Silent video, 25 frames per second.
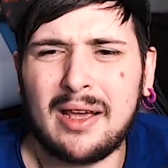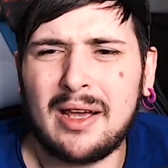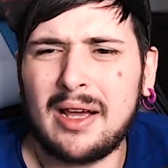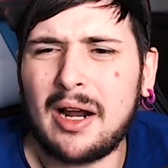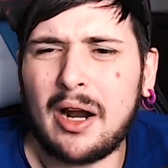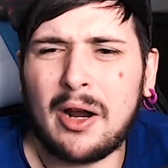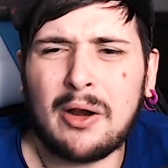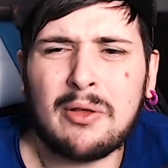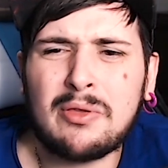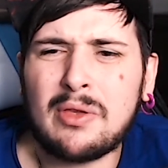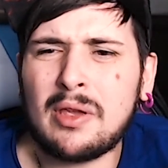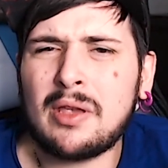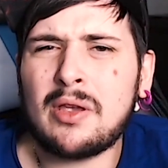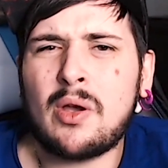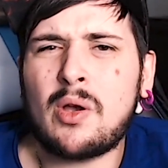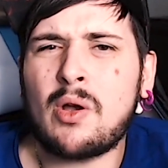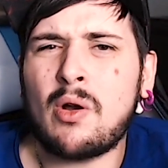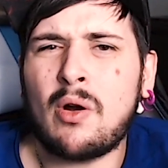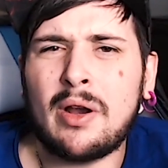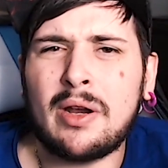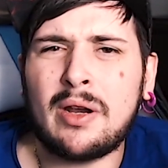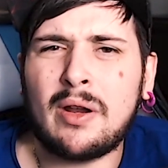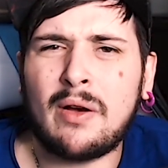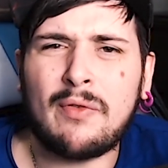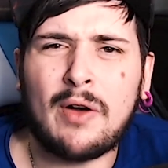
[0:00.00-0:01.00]
I don't think you got
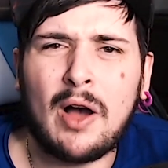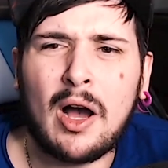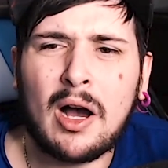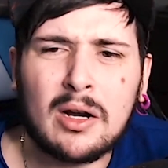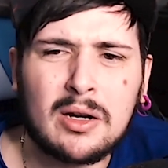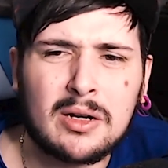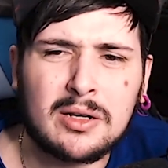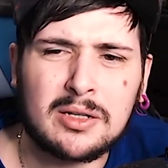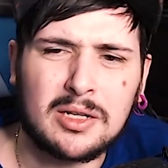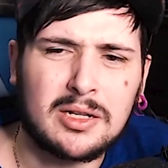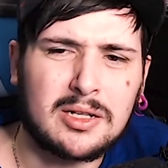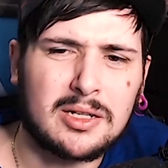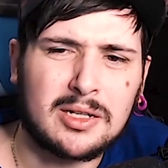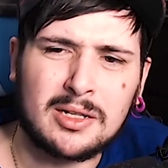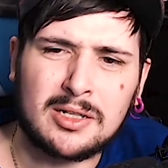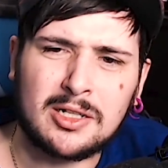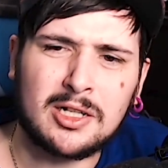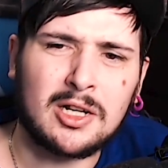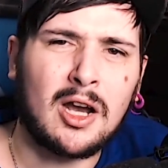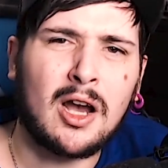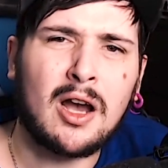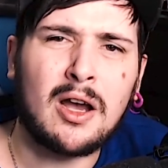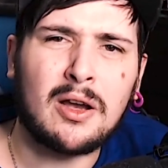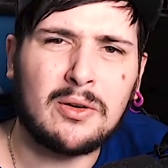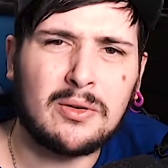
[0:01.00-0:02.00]
enough hugs as a
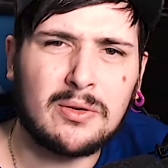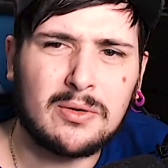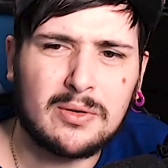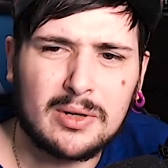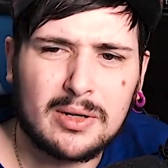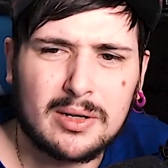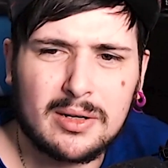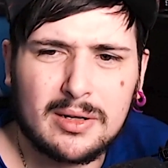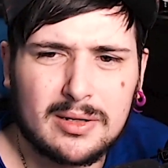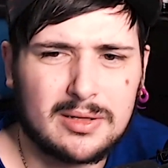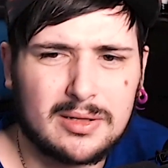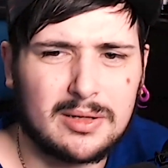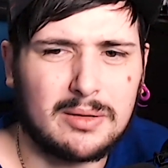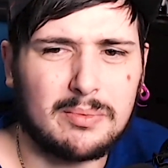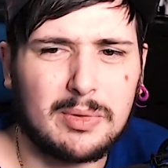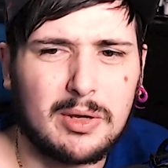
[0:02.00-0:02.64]
child, to be